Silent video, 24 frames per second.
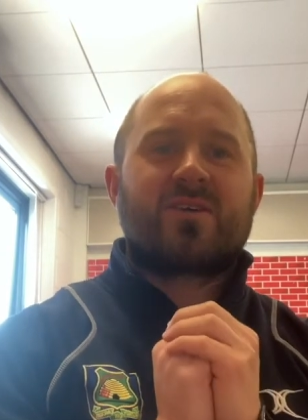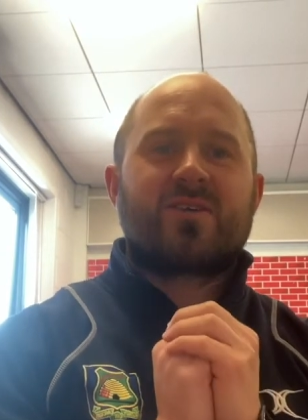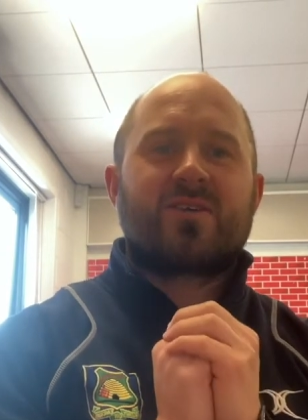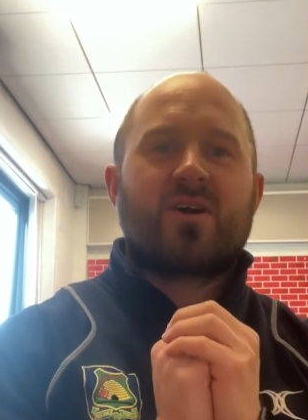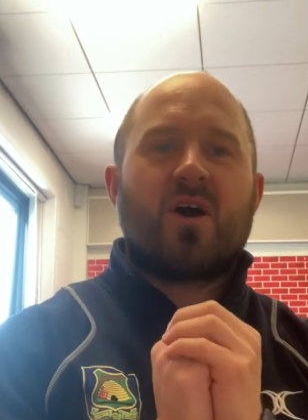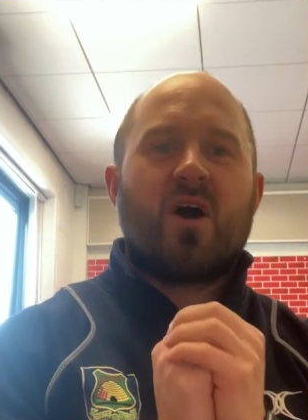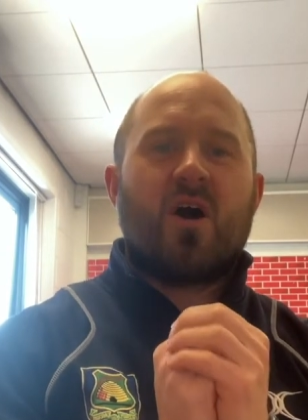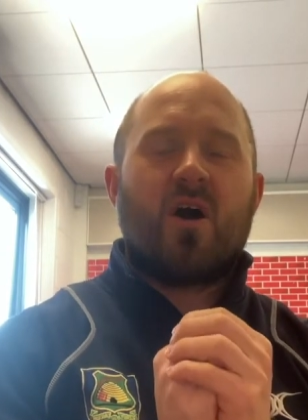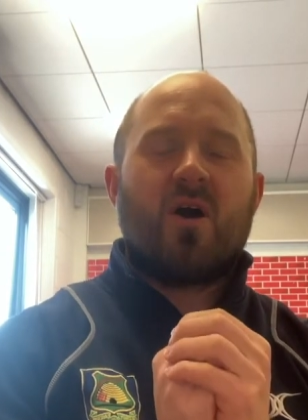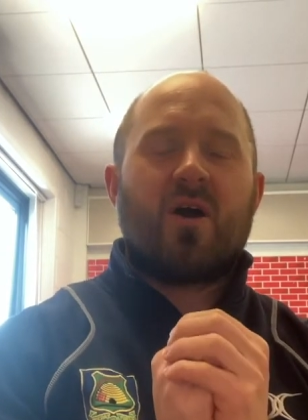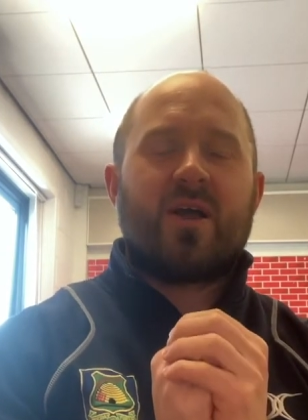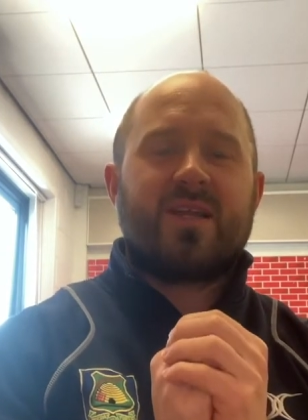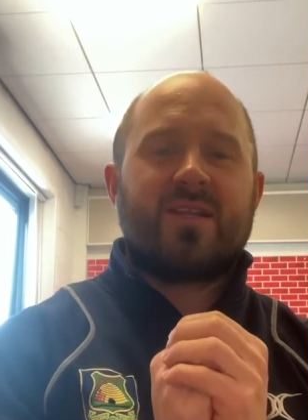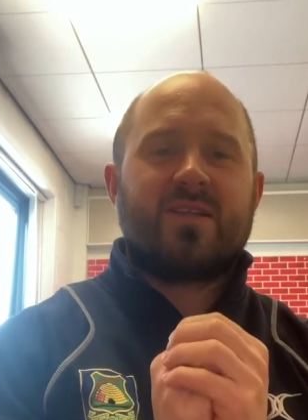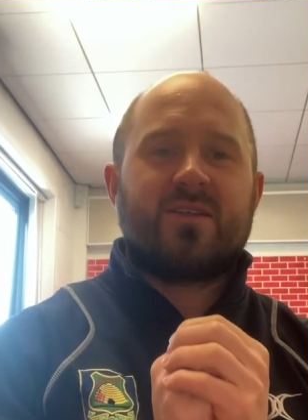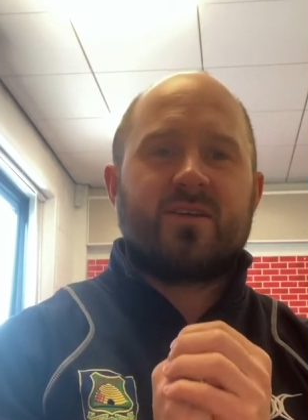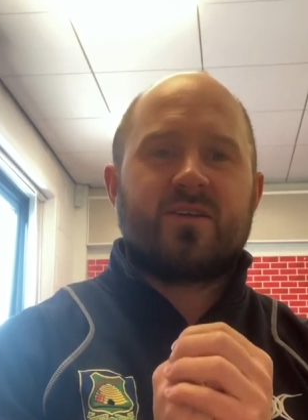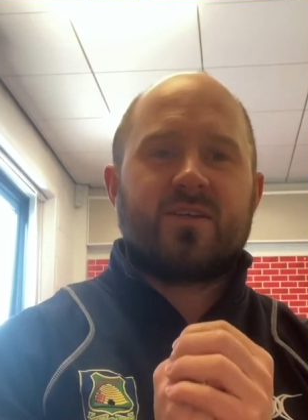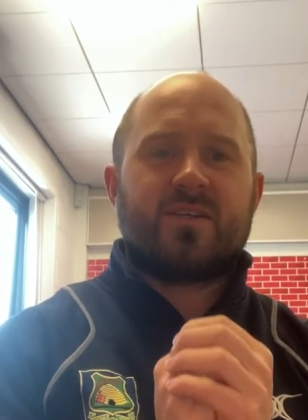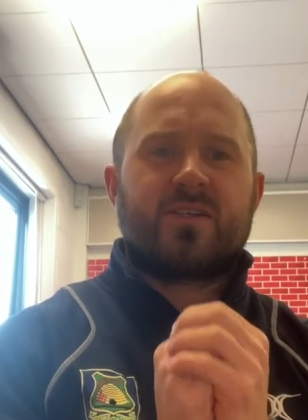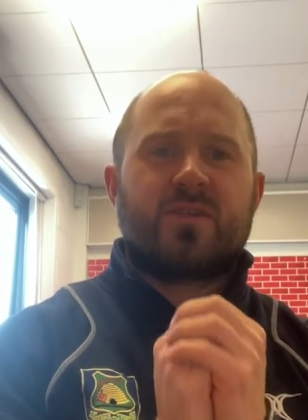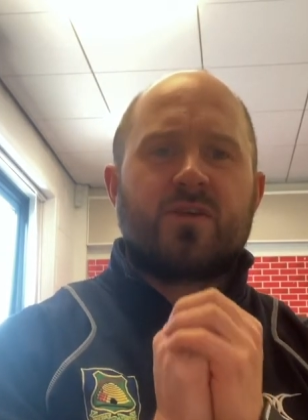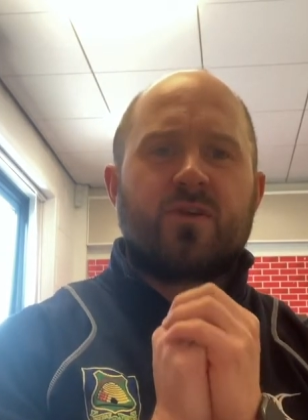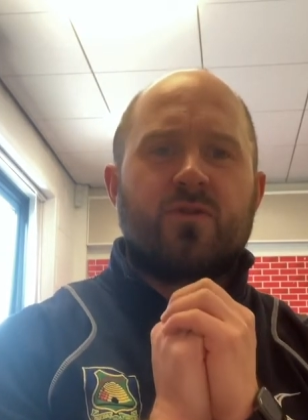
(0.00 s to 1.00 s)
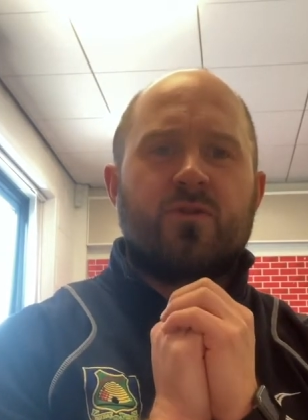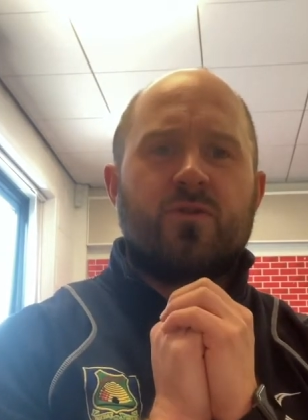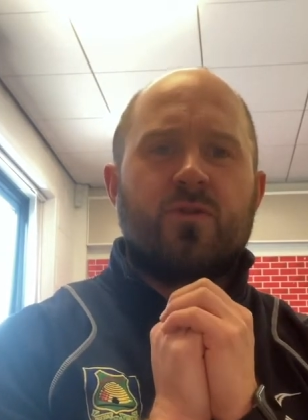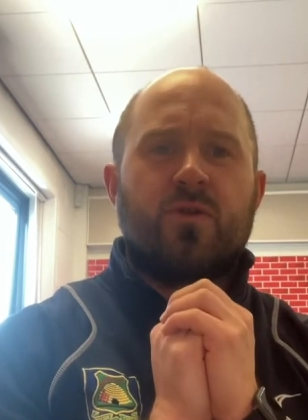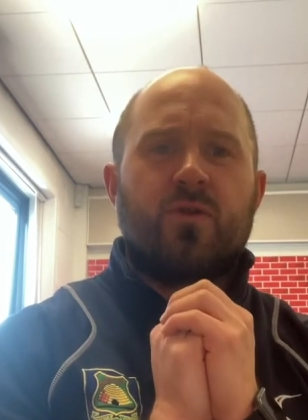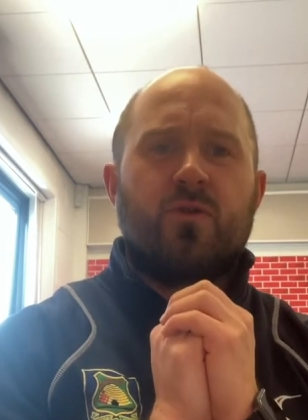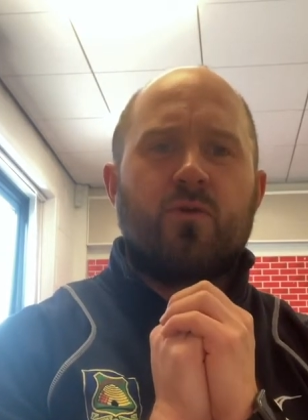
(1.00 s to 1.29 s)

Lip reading: kindness the